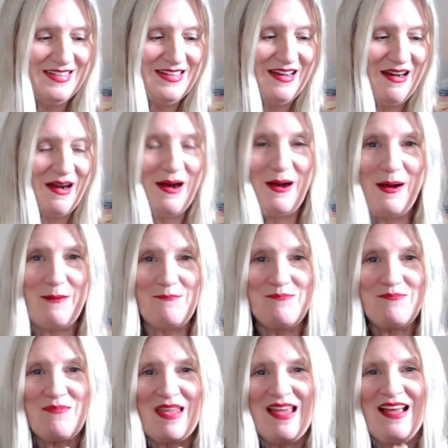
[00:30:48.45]

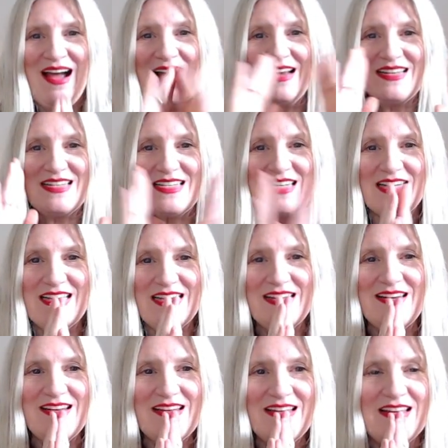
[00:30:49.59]
Um, I
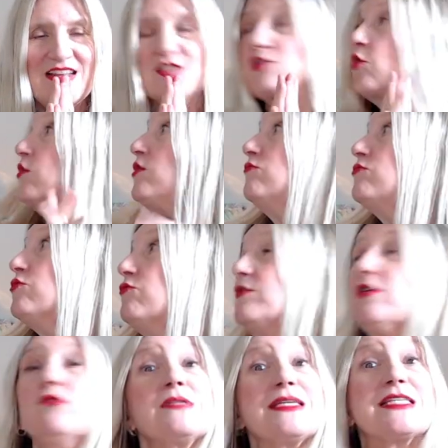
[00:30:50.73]
did, so you do
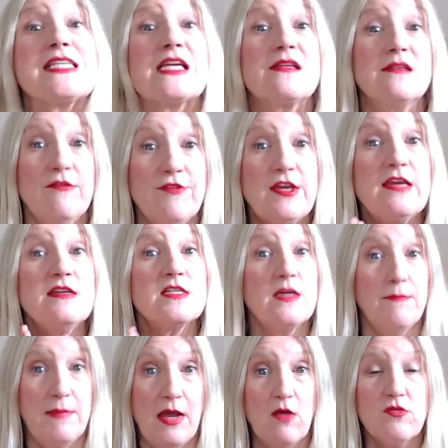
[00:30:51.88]
use a significant
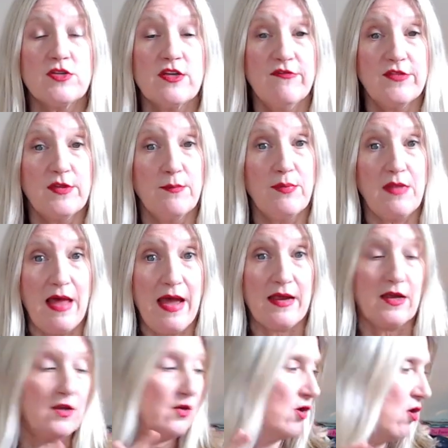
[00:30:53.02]
amount of the black
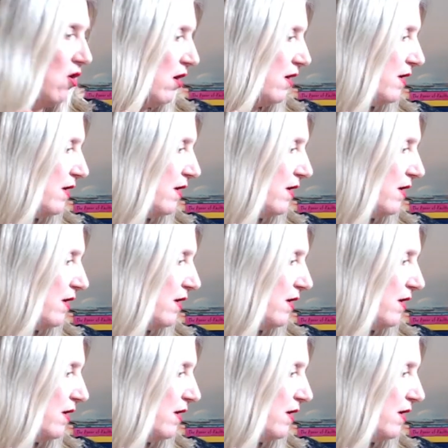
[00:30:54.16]
yarn.